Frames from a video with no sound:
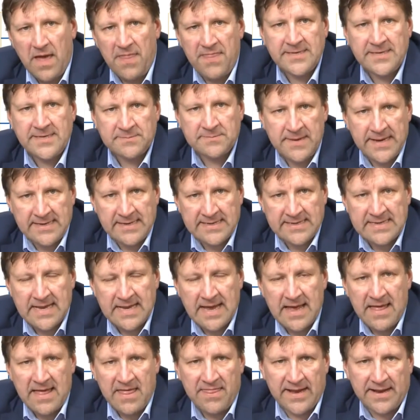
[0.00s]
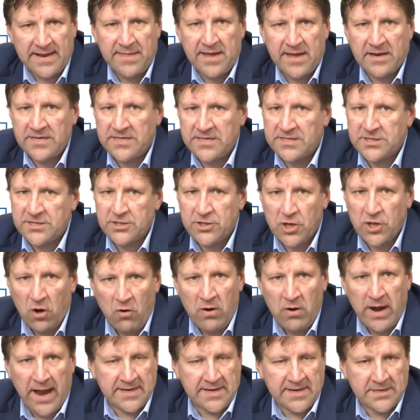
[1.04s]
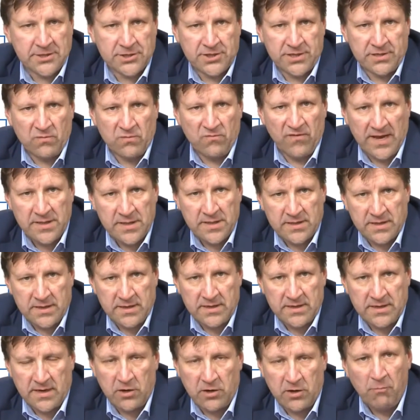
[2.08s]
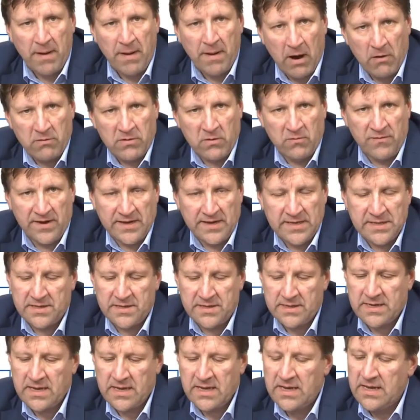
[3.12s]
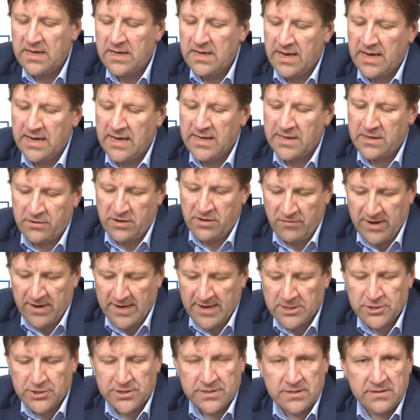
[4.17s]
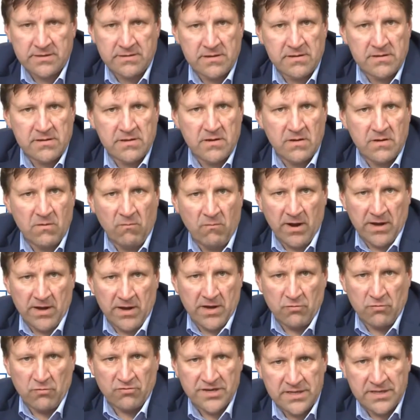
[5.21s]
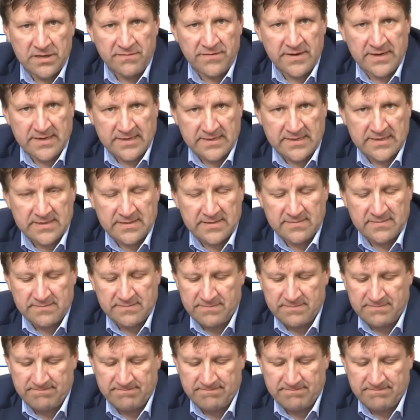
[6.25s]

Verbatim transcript: And this means that there is no energy wasted and no power wasted into direction where no receiver is.